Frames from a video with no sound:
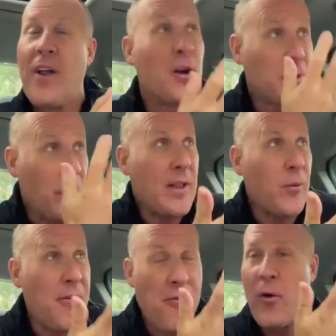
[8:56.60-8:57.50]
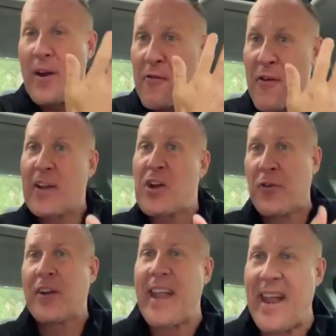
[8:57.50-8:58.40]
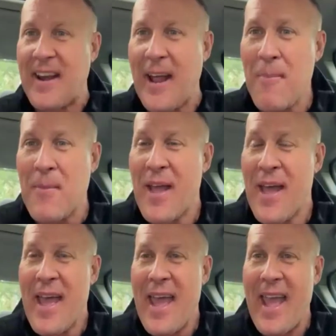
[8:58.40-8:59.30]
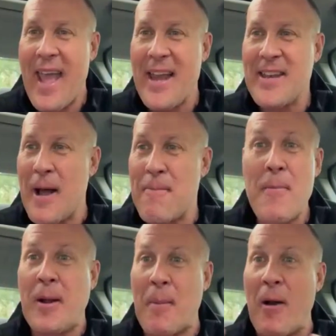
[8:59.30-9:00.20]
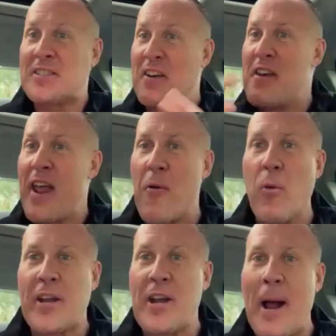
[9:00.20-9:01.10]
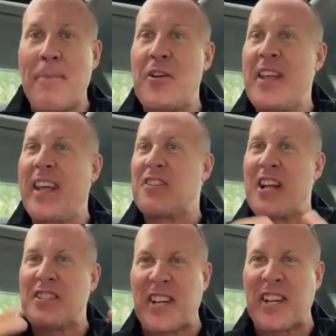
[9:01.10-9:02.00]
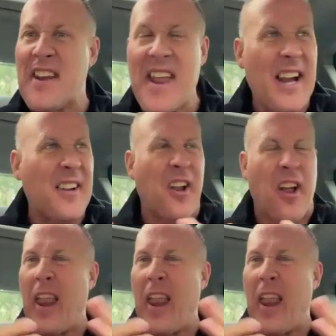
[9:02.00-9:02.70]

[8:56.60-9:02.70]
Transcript: or 2024 in Vancouver, Canada. And uh, people come out. It's a networking opportunity. You get a chance to connect,